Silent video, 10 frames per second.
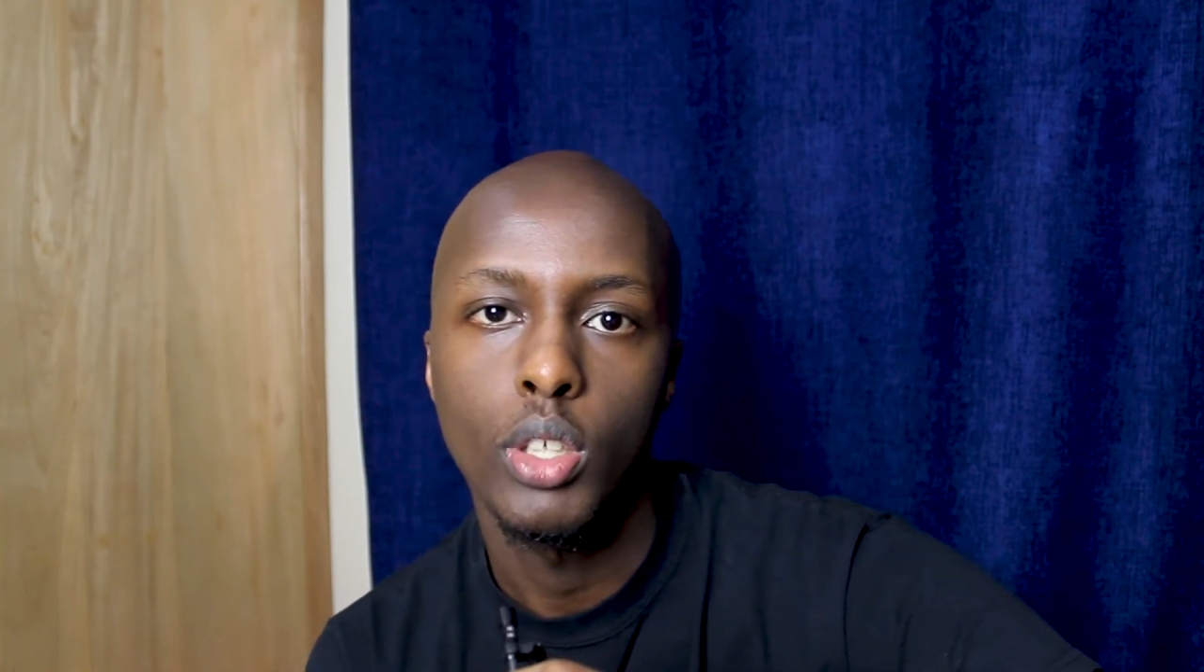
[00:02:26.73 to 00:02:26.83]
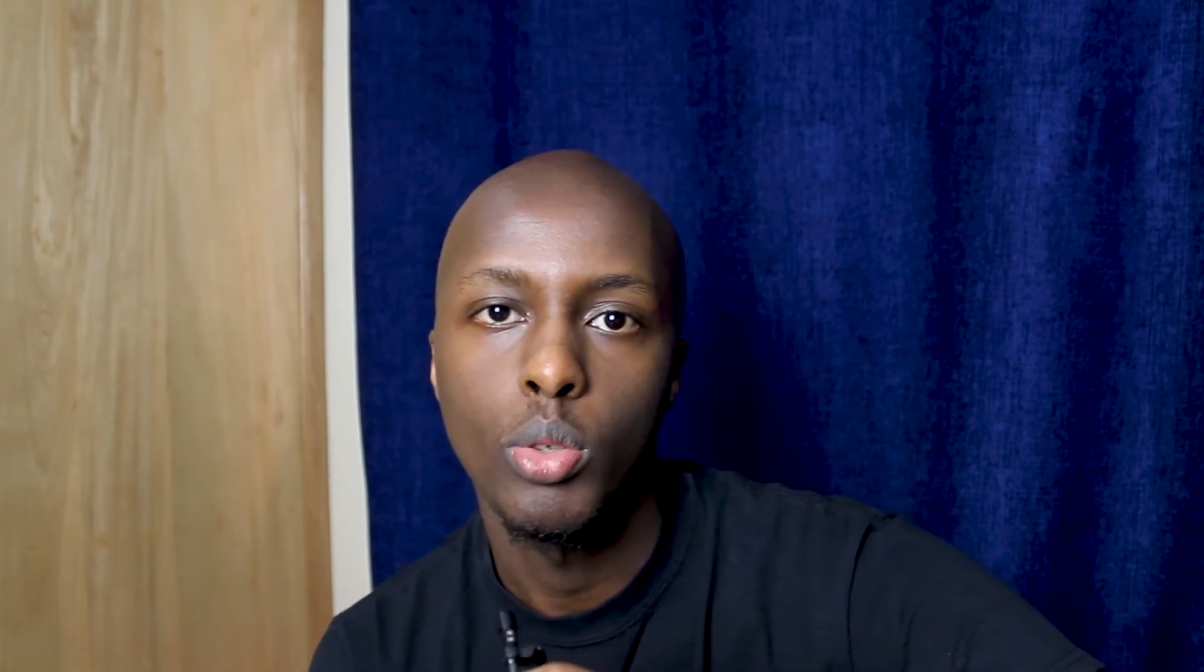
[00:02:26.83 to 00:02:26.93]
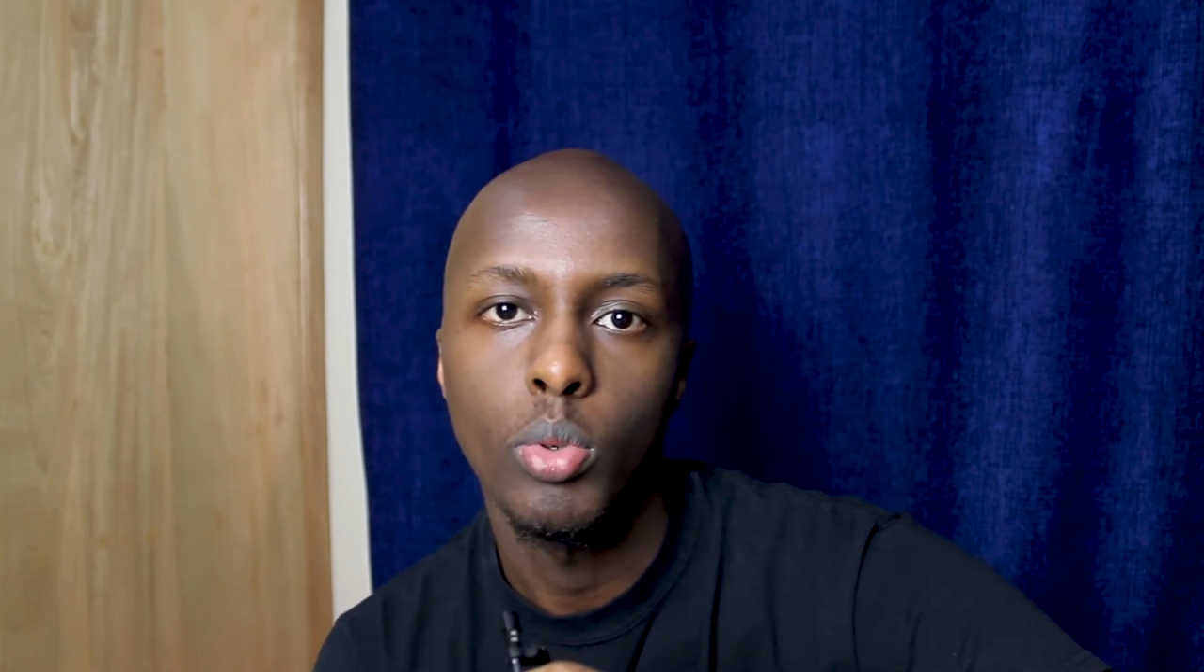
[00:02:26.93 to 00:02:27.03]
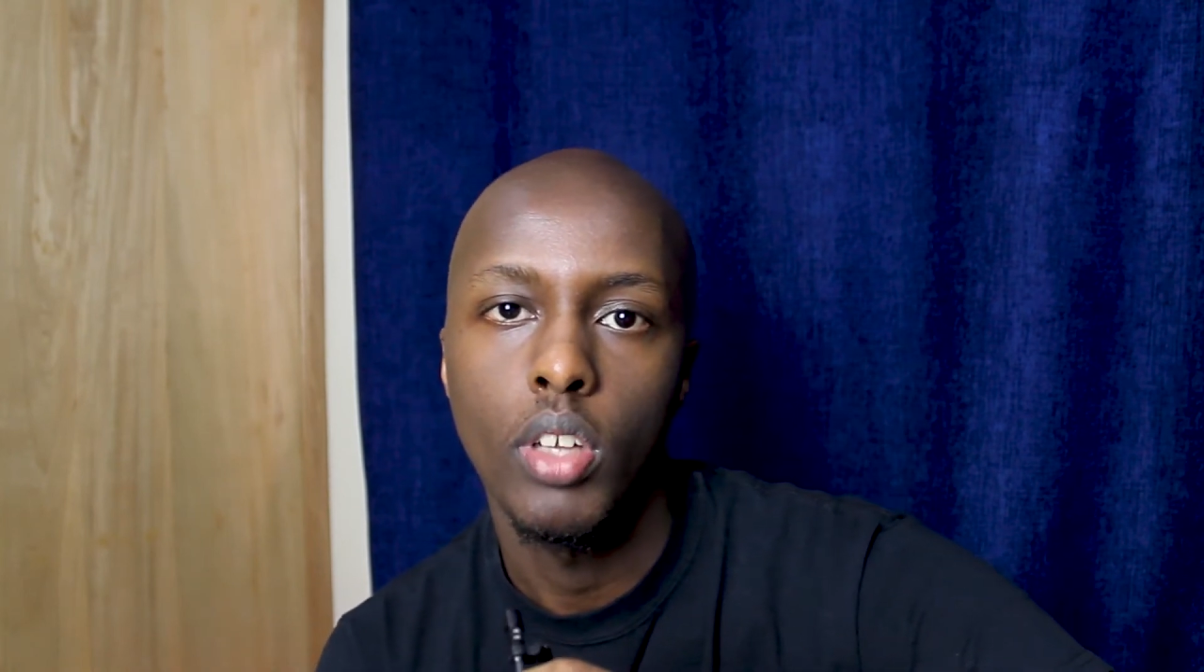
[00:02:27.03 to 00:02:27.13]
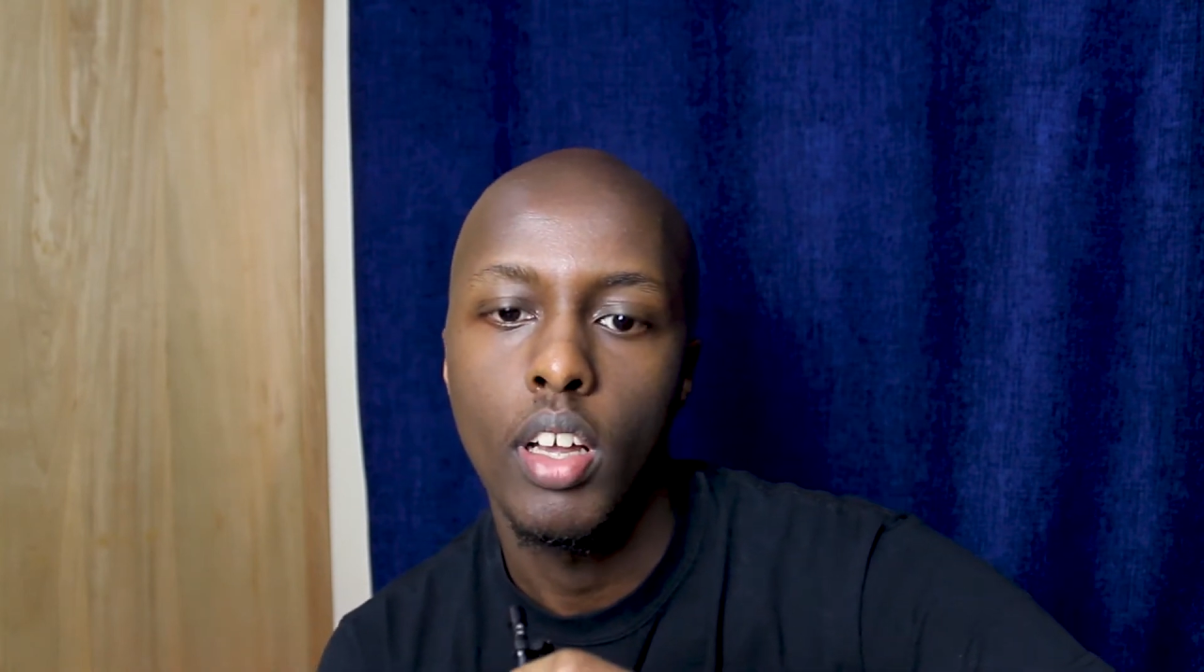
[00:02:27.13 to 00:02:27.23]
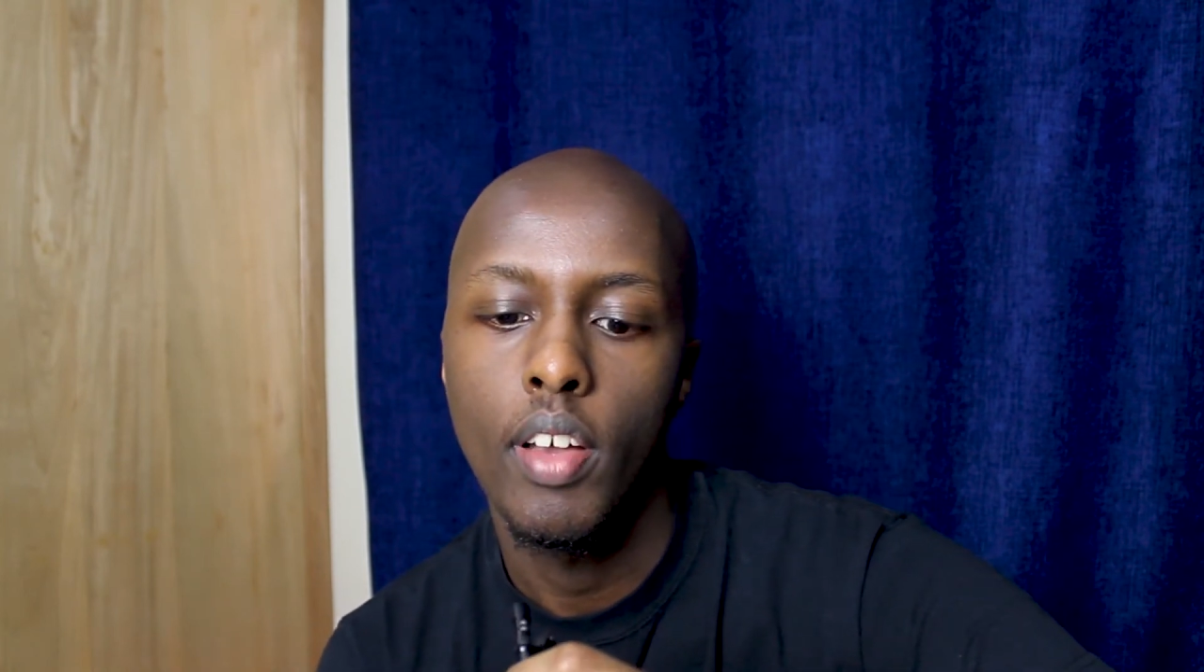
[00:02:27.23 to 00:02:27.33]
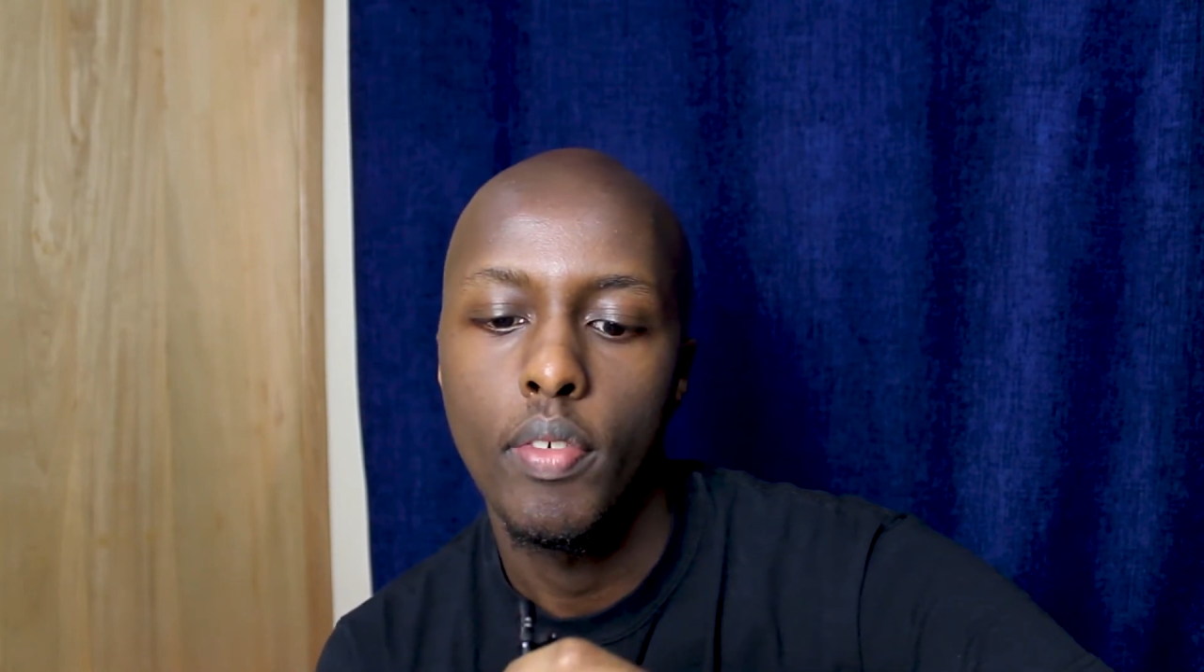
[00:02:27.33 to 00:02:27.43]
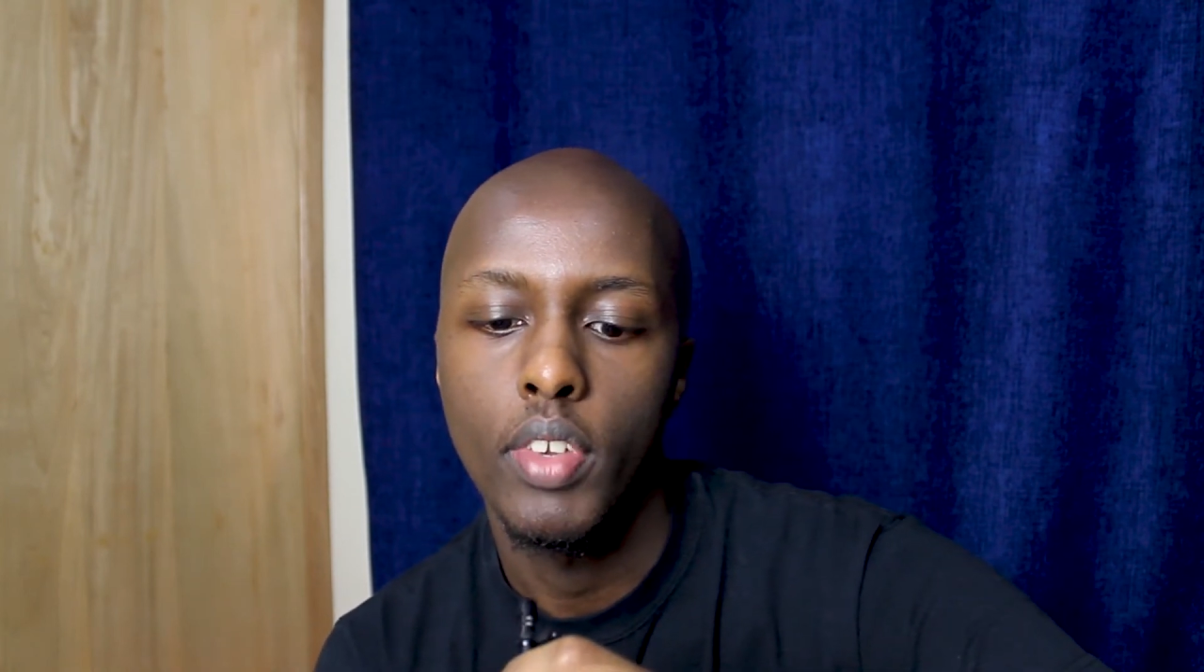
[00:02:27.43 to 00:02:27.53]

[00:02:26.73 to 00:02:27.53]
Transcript: you will have